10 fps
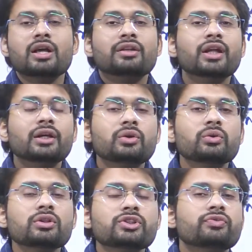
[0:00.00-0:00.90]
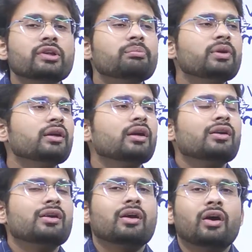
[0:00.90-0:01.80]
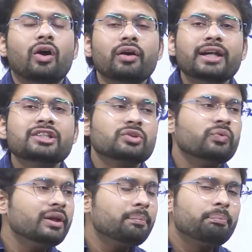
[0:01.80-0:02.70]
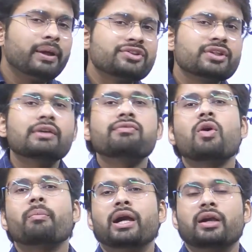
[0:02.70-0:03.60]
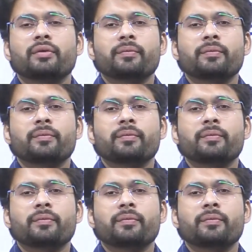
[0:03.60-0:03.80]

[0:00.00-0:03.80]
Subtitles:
the tools will be on its very basic format,